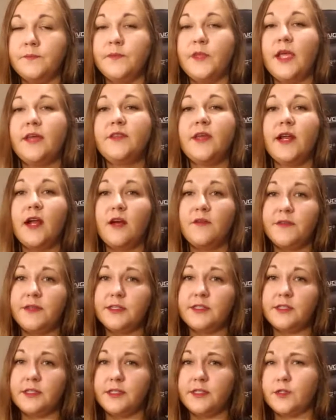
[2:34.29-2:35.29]
And then
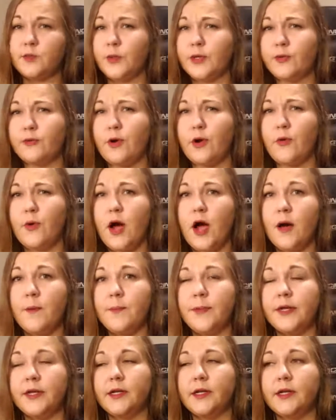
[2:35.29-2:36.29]
obviously as we grow up
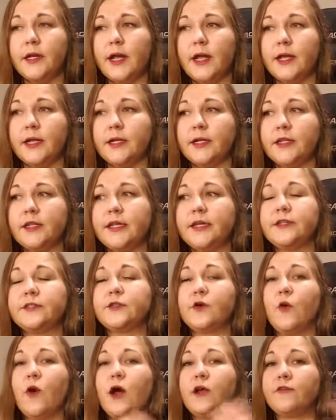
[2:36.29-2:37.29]
and things
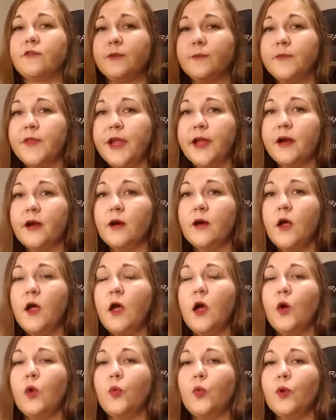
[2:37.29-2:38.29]
go on from there,
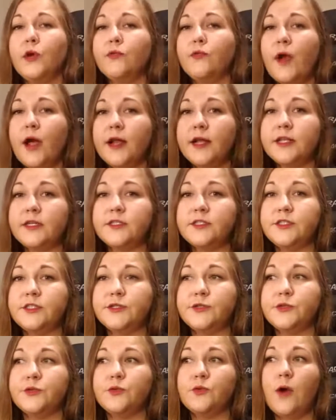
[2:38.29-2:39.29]
we run
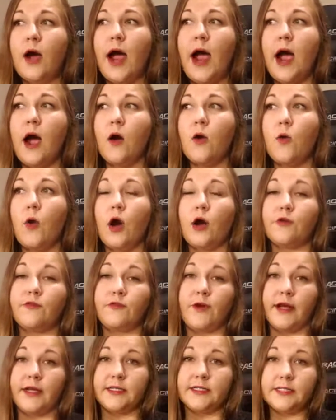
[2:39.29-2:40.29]
into how our
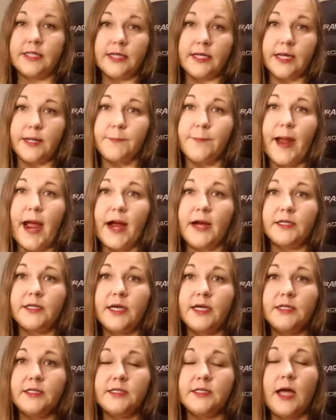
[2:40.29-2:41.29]
friends can impact
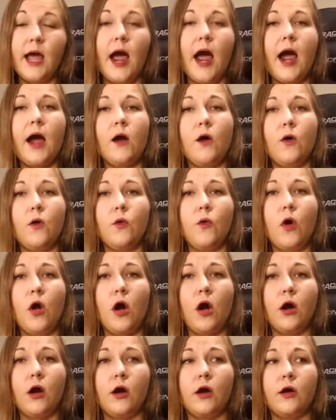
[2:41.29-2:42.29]
us, how
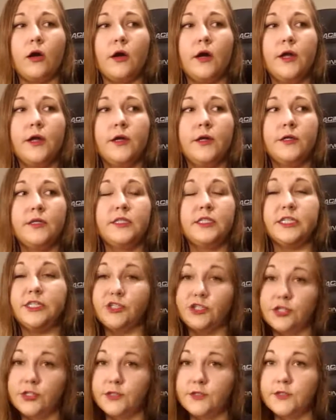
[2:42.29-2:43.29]
our
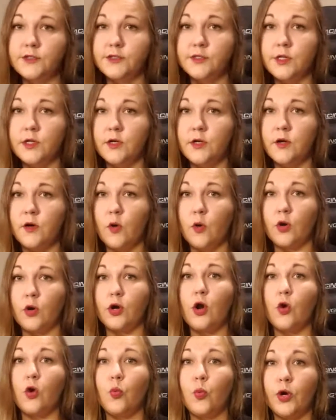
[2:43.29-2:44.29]
teachers or
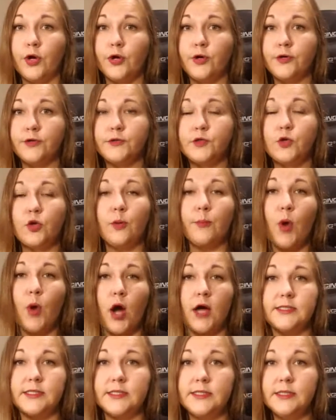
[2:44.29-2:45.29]
coworkers or
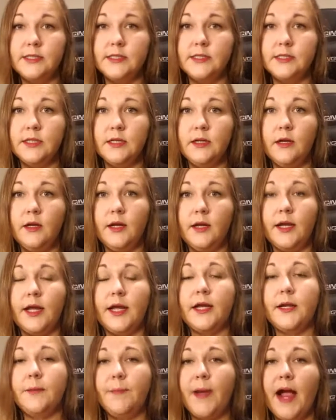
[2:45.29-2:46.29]
bosses
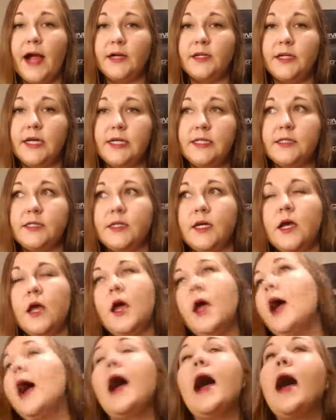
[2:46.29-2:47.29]
can impact us,
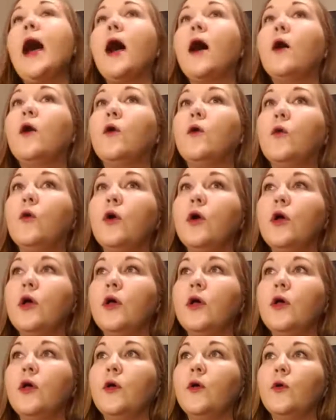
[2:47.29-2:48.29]
how
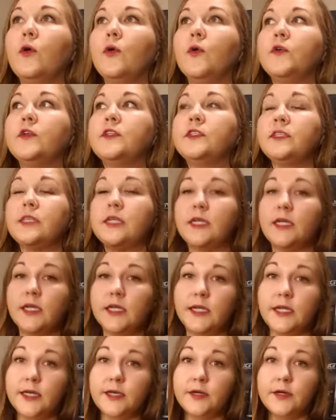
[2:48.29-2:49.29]

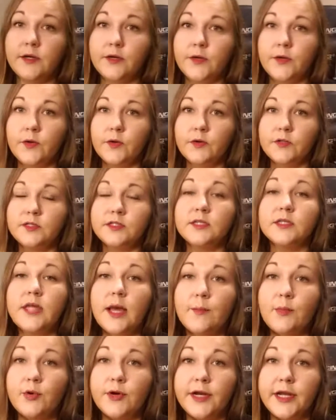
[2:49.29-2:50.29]
seeing
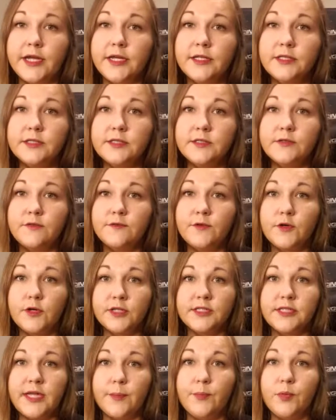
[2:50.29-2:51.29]
celebrities, for
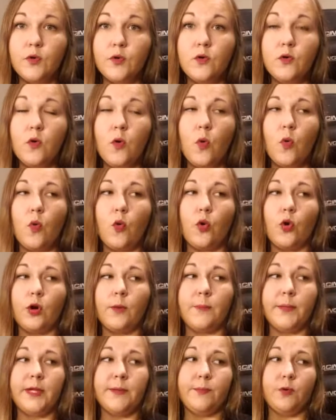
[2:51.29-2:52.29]
example, or
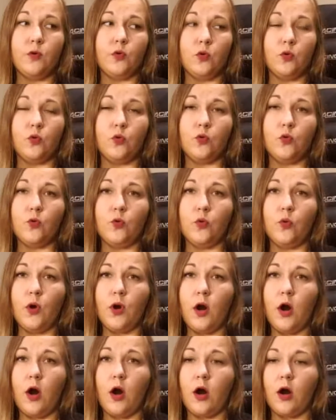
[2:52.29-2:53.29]
people who
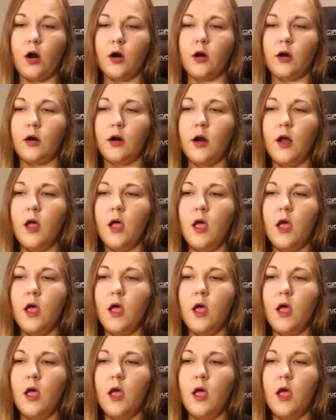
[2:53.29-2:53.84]
are